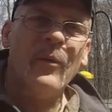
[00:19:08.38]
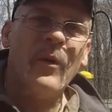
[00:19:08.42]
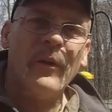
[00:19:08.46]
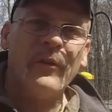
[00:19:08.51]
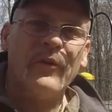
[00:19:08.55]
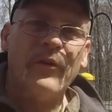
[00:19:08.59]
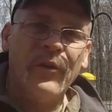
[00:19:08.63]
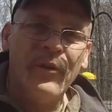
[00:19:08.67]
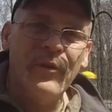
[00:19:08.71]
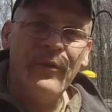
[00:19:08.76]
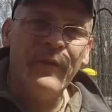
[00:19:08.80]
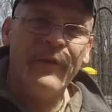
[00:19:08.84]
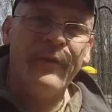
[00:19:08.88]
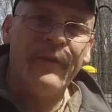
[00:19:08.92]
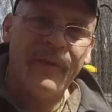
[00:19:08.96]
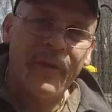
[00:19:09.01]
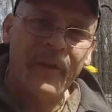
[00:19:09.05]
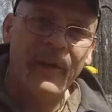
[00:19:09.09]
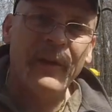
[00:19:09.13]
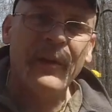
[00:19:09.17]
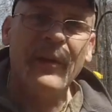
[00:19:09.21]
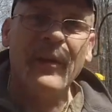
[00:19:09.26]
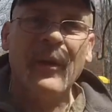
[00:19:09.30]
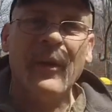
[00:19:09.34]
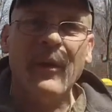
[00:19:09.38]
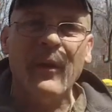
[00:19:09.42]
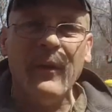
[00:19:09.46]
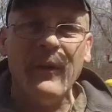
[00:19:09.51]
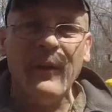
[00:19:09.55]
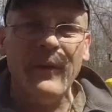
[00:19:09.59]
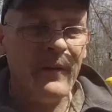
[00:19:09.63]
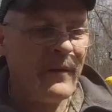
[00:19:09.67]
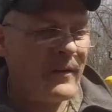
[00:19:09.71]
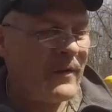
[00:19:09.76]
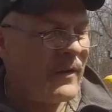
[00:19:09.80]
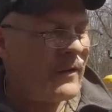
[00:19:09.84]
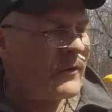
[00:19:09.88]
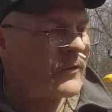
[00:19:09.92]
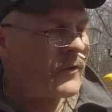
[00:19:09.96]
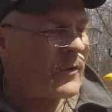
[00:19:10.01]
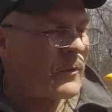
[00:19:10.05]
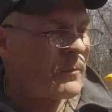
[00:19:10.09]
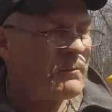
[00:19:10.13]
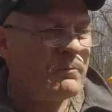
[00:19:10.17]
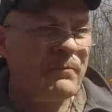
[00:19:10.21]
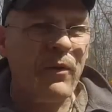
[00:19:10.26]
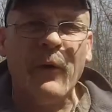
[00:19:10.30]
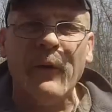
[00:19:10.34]
what you feel is the
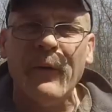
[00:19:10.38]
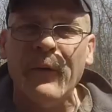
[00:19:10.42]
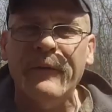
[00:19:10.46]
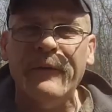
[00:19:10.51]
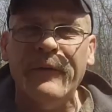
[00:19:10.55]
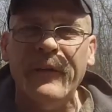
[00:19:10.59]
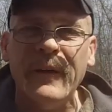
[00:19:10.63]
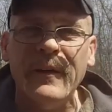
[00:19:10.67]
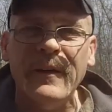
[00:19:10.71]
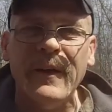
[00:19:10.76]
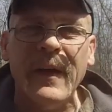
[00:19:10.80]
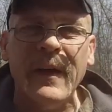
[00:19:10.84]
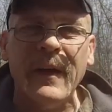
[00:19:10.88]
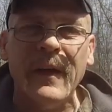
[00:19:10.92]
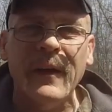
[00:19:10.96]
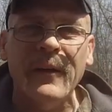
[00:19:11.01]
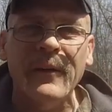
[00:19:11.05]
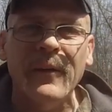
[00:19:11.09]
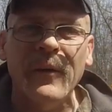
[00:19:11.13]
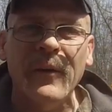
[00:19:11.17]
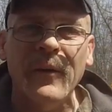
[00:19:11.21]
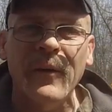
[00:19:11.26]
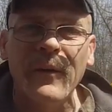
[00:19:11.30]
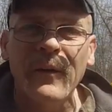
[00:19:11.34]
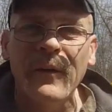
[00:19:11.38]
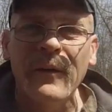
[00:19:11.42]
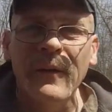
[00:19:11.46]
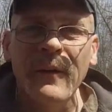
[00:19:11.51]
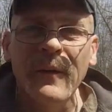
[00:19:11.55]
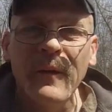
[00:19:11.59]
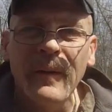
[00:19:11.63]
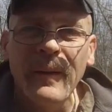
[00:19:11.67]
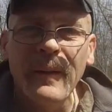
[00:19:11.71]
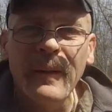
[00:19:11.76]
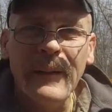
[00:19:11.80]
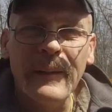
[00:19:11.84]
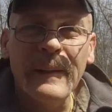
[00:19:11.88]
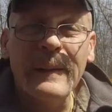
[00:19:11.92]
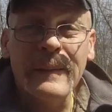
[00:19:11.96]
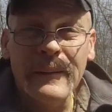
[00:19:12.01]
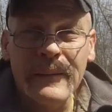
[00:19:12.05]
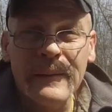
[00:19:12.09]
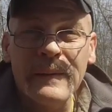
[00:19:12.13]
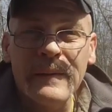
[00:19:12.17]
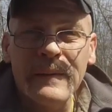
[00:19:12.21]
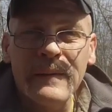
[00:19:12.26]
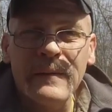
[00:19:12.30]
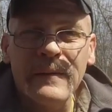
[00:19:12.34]
perfect handle.
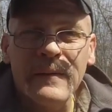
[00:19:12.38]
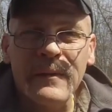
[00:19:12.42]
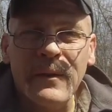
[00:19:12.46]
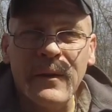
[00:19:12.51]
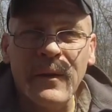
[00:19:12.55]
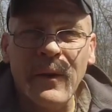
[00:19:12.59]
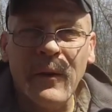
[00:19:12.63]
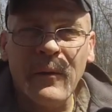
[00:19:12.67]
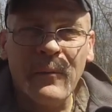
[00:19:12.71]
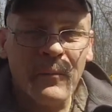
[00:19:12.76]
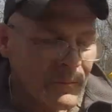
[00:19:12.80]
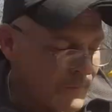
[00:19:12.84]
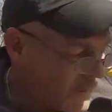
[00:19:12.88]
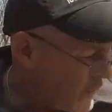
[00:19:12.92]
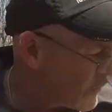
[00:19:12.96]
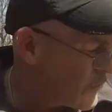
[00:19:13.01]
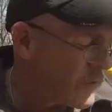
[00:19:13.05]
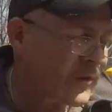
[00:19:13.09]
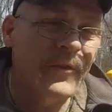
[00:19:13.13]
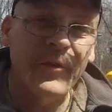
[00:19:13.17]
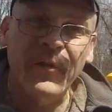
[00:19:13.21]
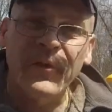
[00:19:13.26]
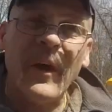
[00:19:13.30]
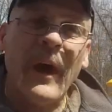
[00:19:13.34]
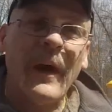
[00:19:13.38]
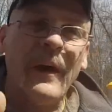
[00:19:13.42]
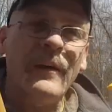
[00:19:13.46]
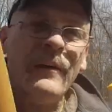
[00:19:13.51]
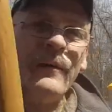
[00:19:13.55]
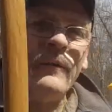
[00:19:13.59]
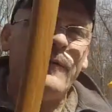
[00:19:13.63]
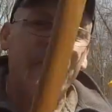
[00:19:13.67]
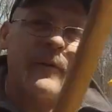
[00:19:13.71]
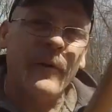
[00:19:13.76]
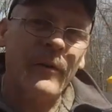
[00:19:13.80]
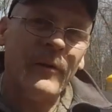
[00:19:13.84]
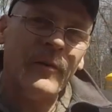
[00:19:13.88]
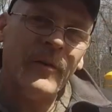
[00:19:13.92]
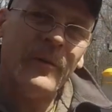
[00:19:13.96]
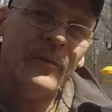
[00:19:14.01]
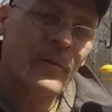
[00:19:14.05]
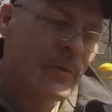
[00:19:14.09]
You know, it's exciting, folks, it